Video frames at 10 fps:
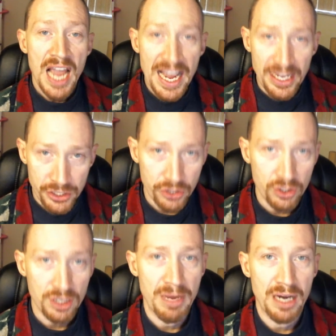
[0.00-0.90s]
a
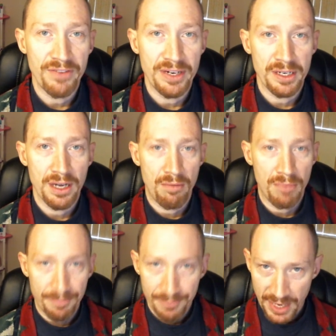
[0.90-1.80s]
certain amount of income
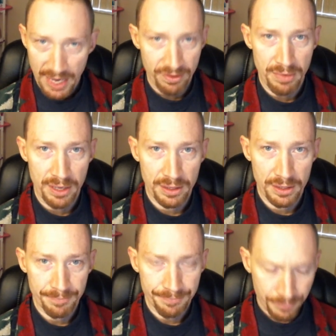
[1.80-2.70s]
every month